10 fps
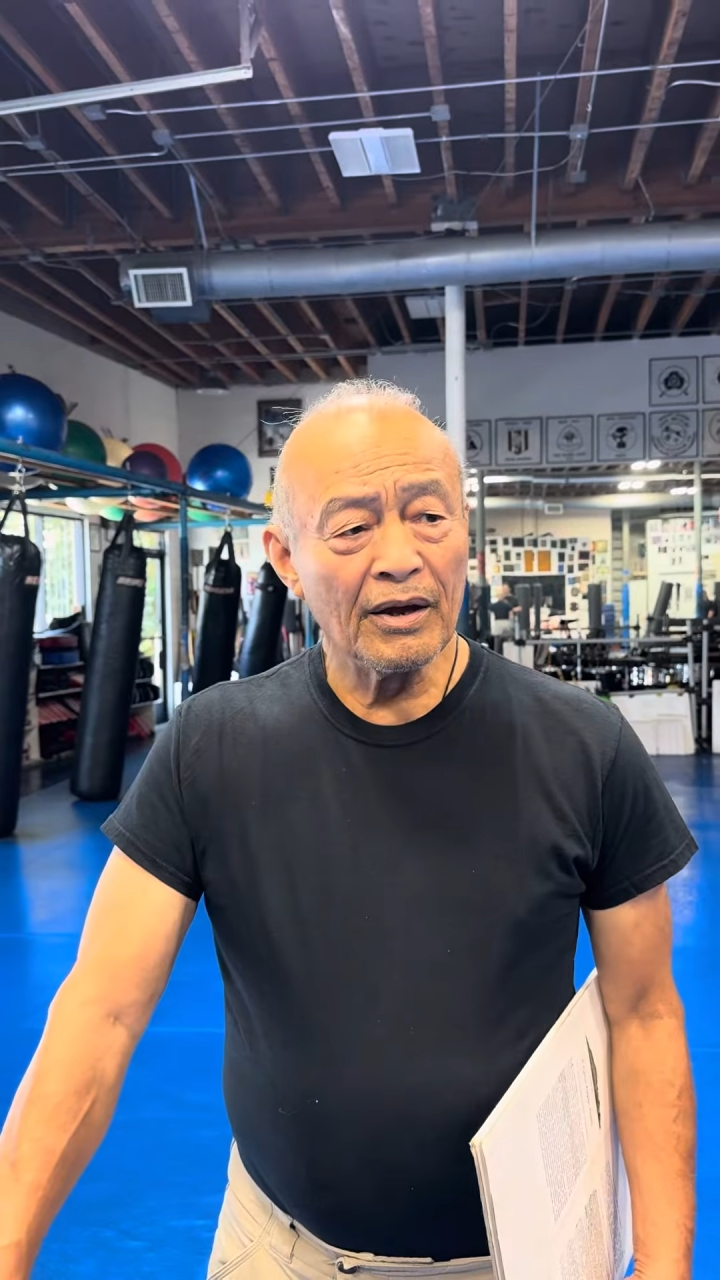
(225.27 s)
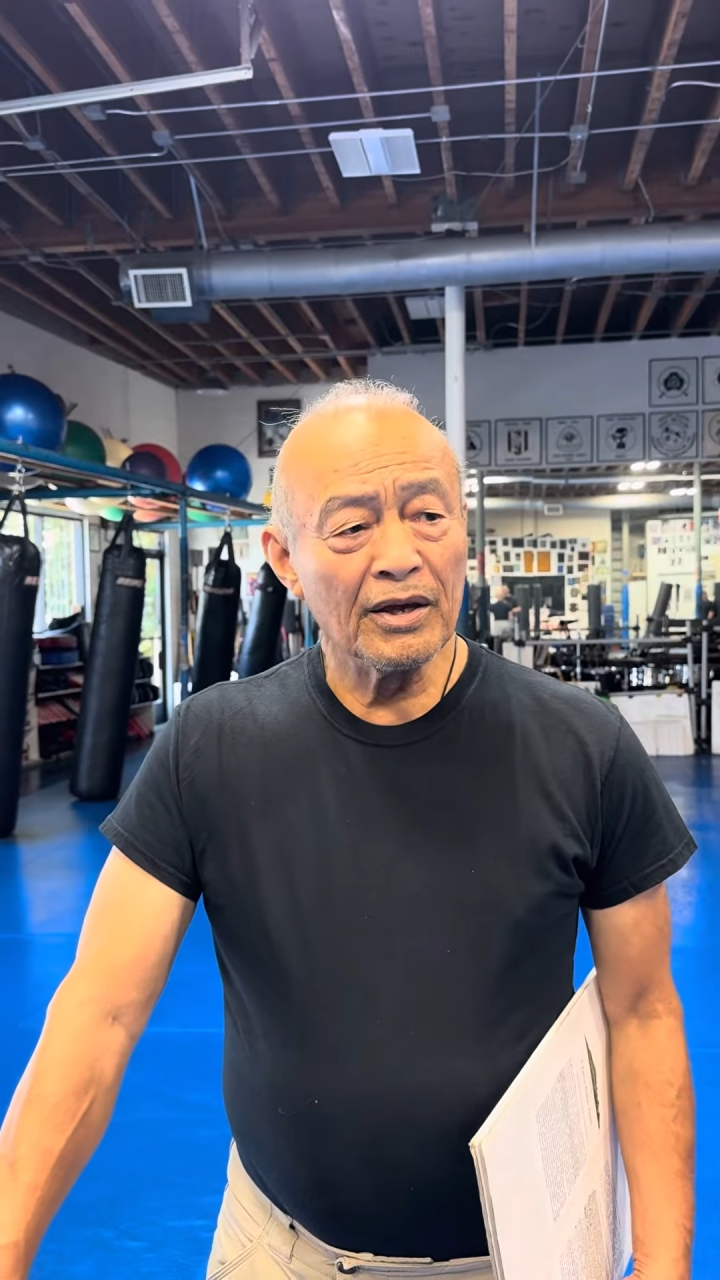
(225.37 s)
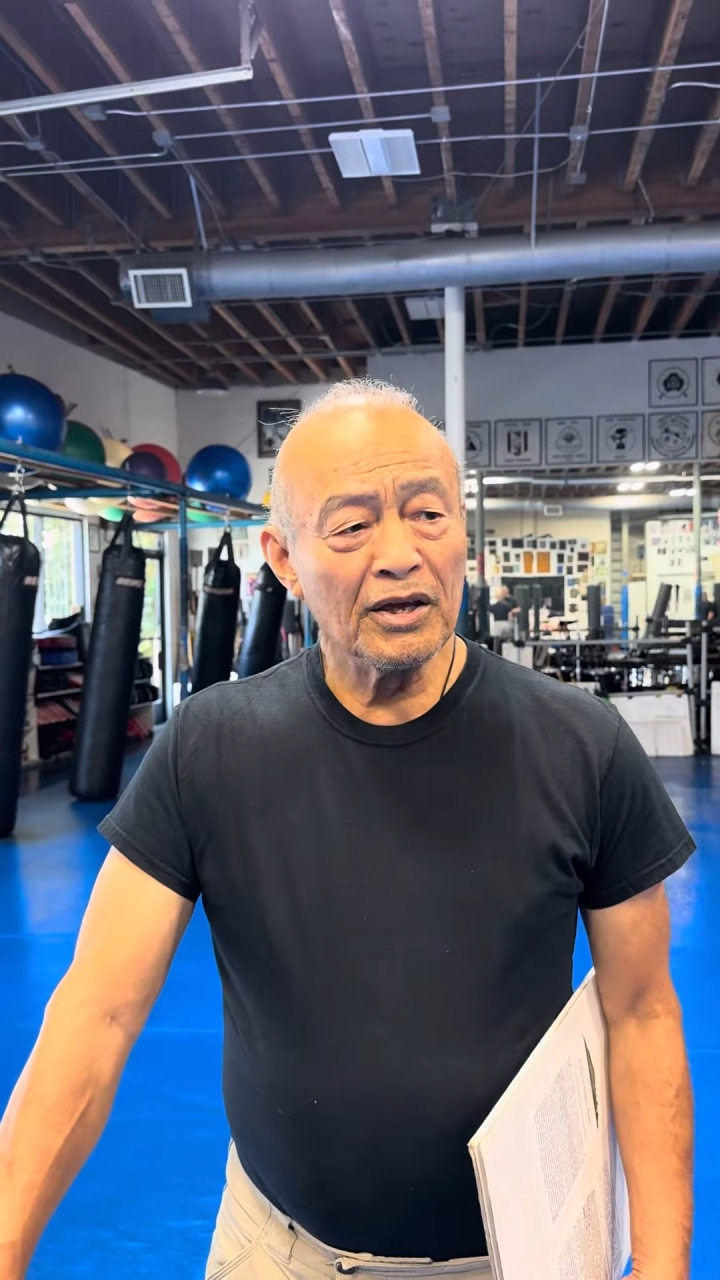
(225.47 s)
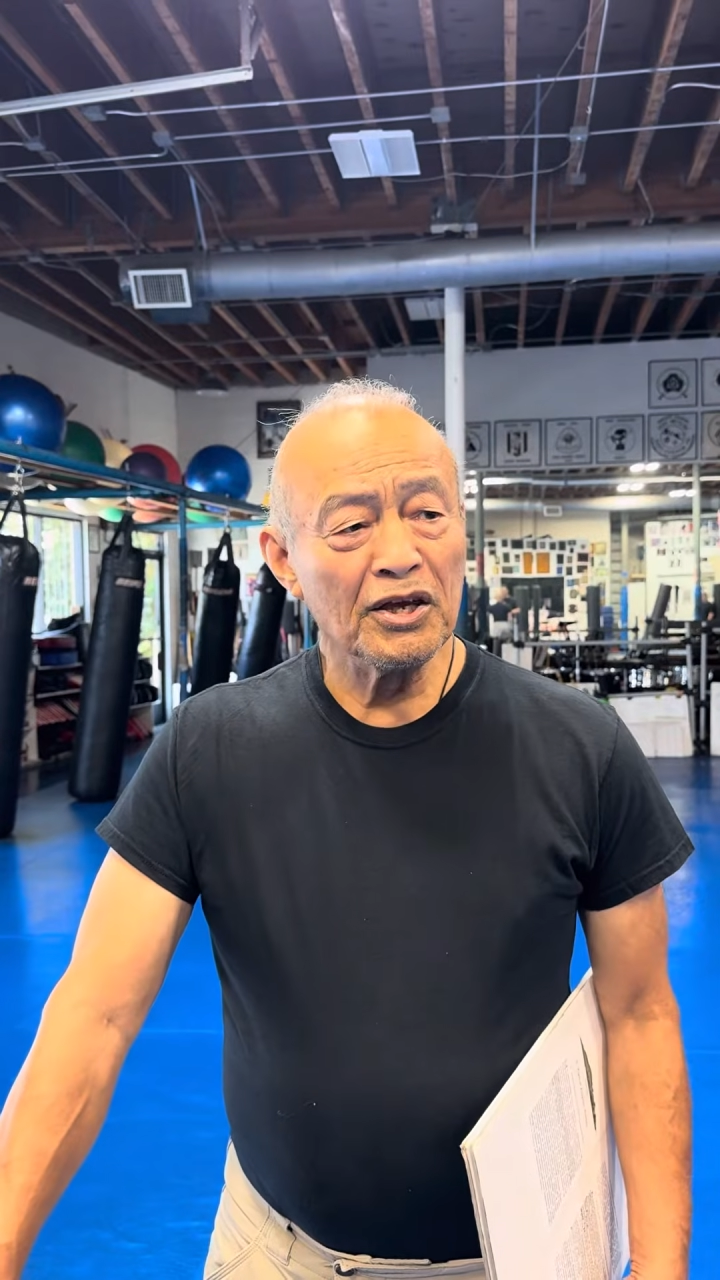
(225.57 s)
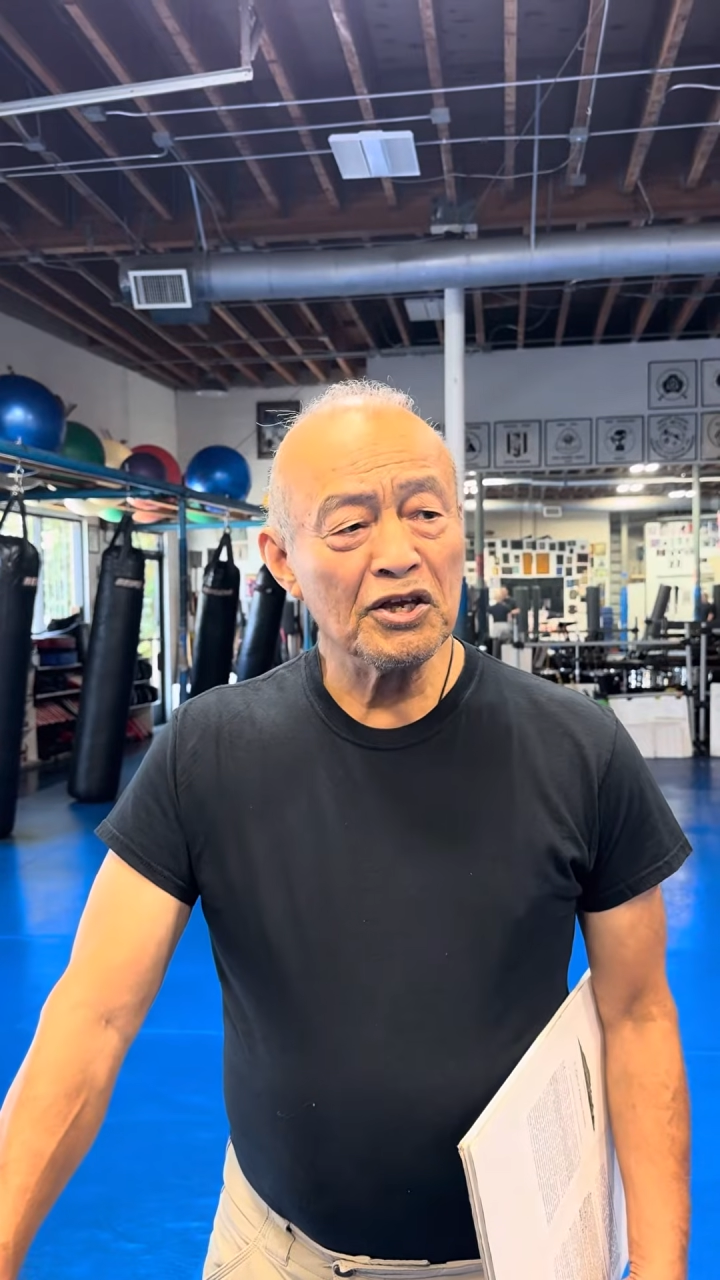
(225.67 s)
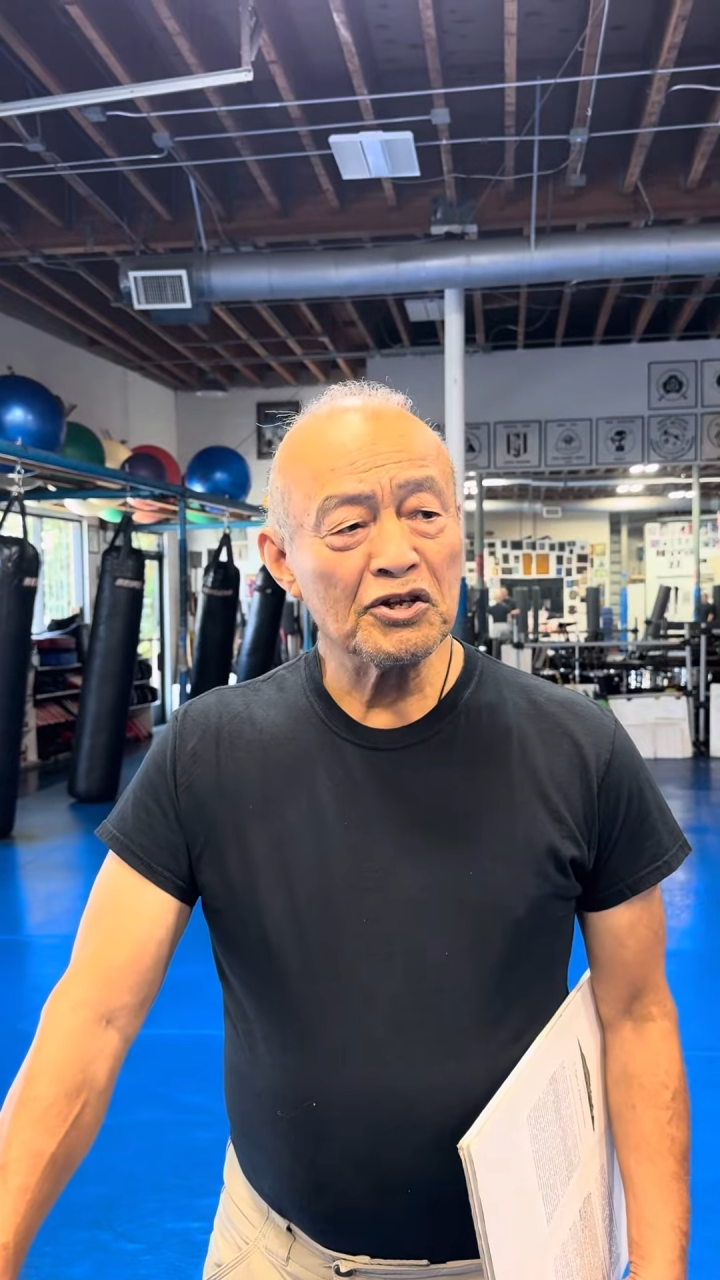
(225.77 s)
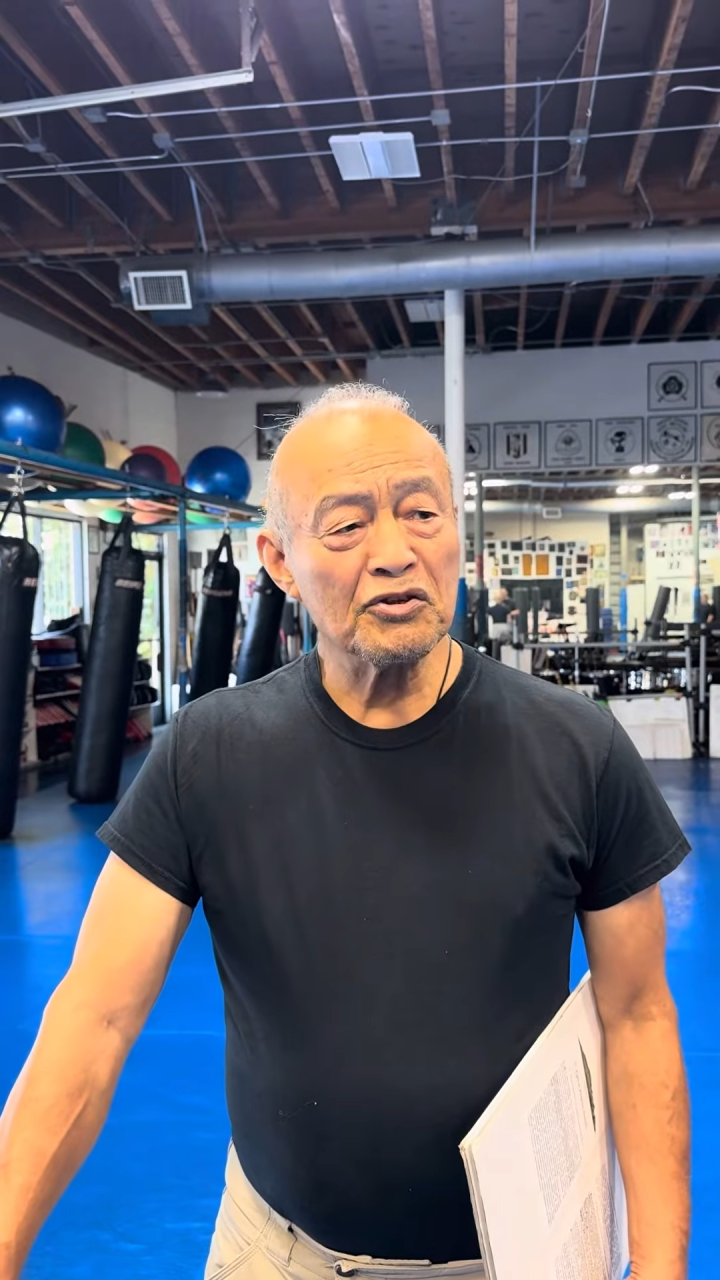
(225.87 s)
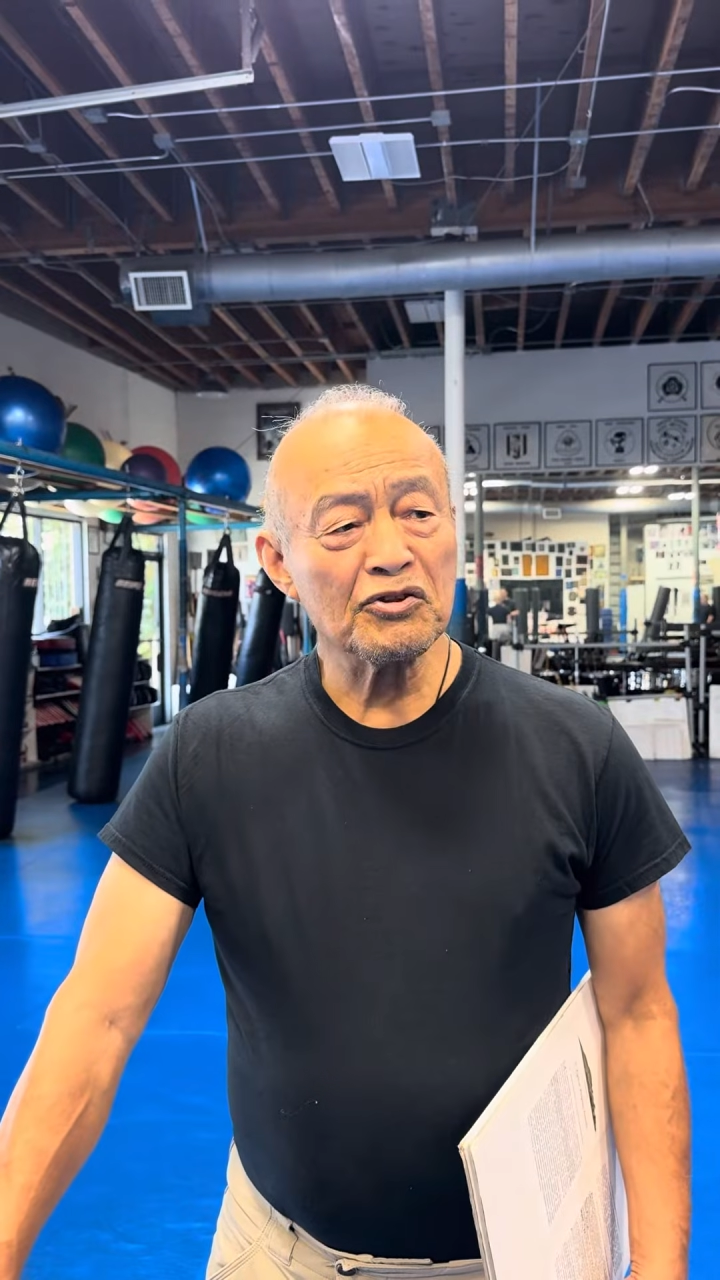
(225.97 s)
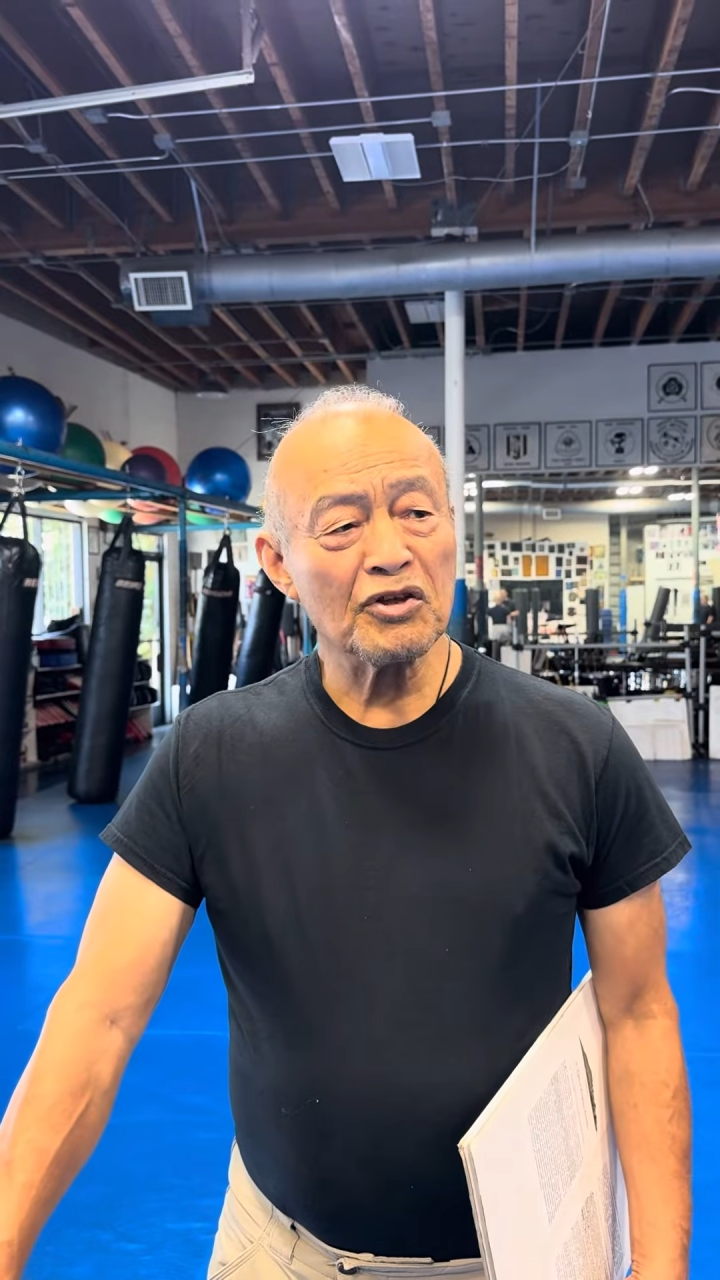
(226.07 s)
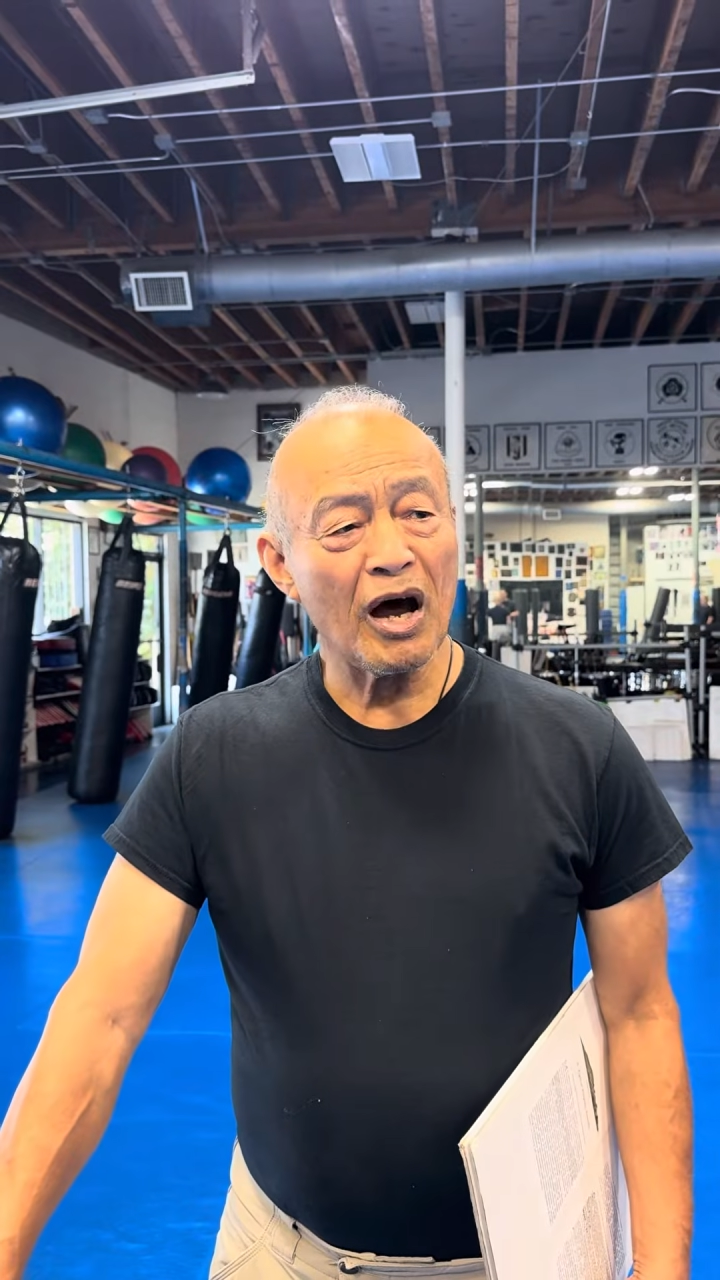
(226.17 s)
He
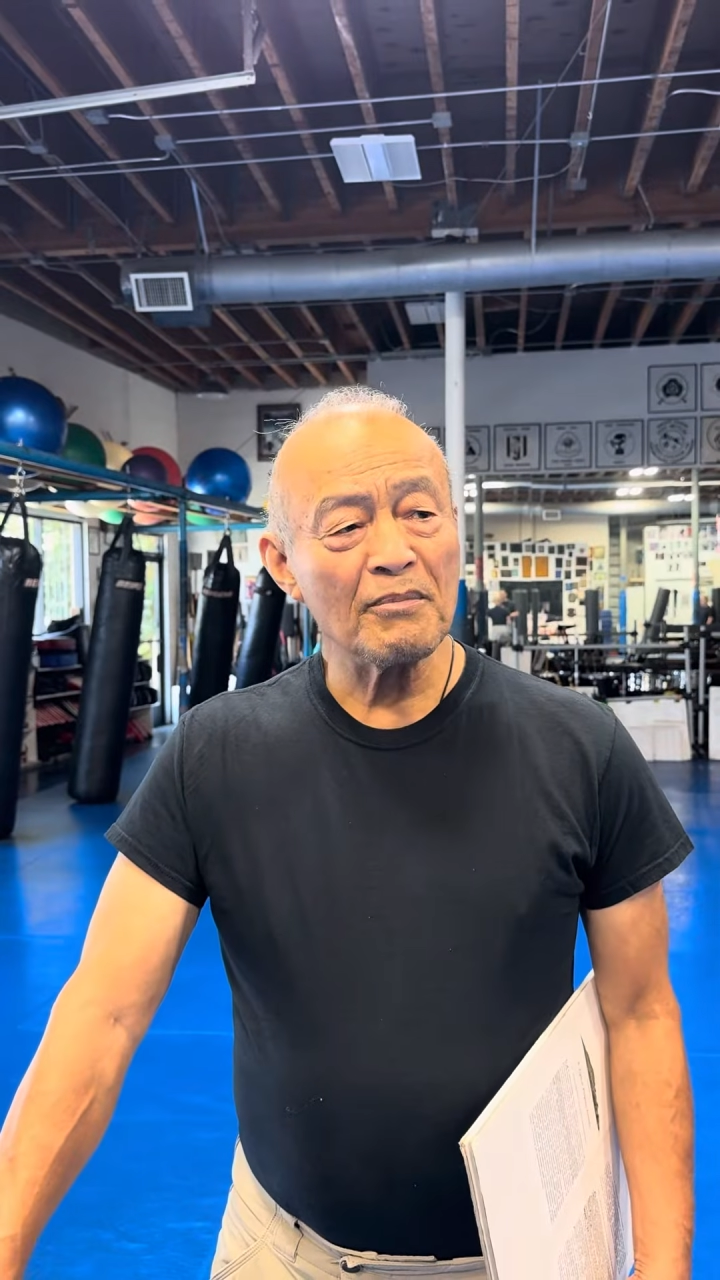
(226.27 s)
taught